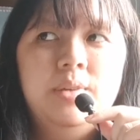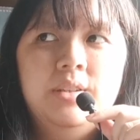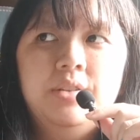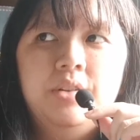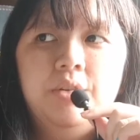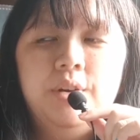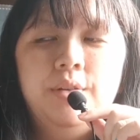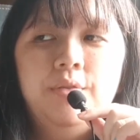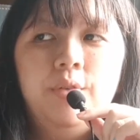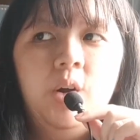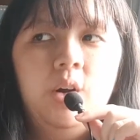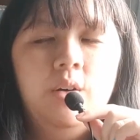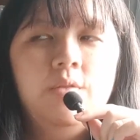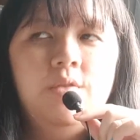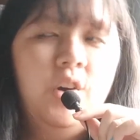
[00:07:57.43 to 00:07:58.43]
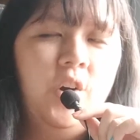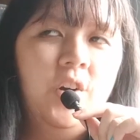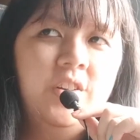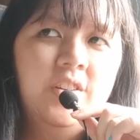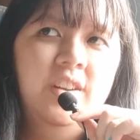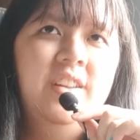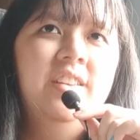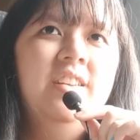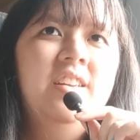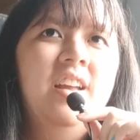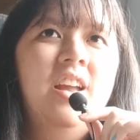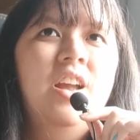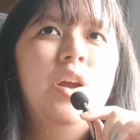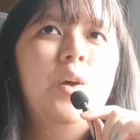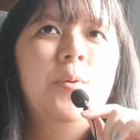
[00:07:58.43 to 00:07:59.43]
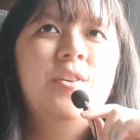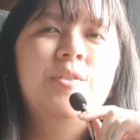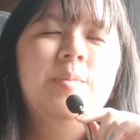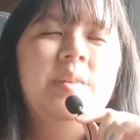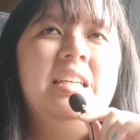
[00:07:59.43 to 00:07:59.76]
mystery for Girl Forgotten, which